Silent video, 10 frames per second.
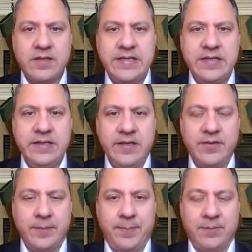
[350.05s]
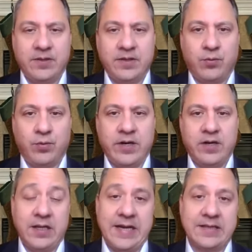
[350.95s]
in the public, where
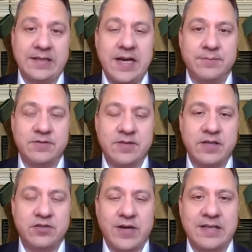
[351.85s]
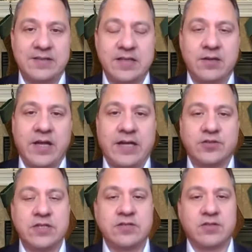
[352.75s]
a lot of times they try to single out
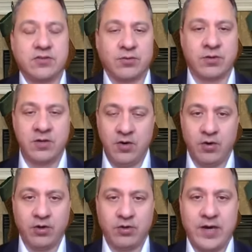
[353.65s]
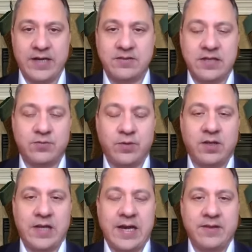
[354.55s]
Jesus or Christ. That's what a
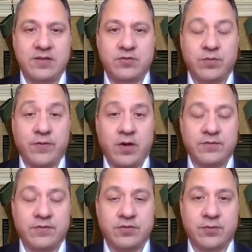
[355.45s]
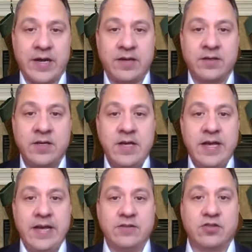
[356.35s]
lot of this revolves around.
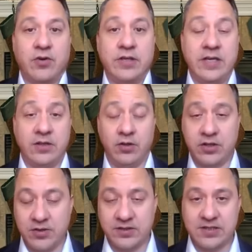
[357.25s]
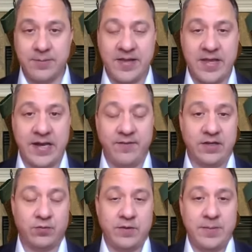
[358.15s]
And so, and look, you can see by that
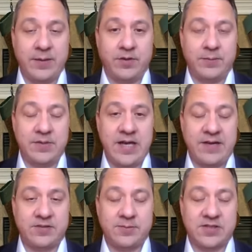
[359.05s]
evidence, we've been able to have some